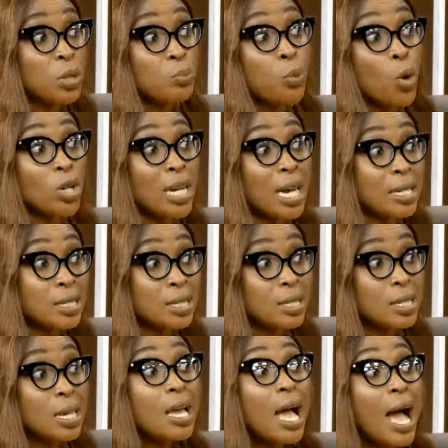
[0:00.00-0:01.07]
borders
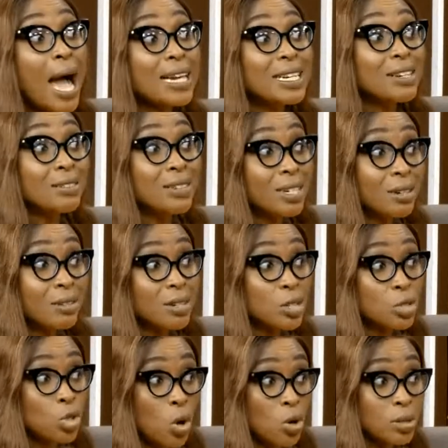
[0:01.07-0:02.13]
mm. and the real
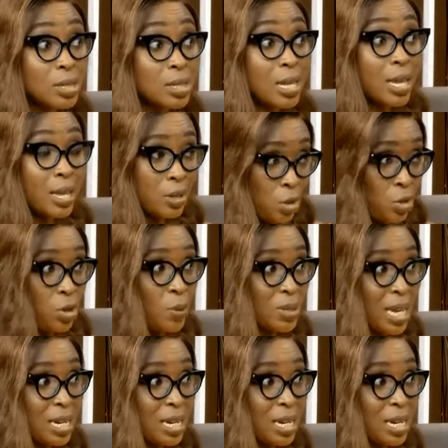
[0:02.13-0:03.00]
results, they, you know what I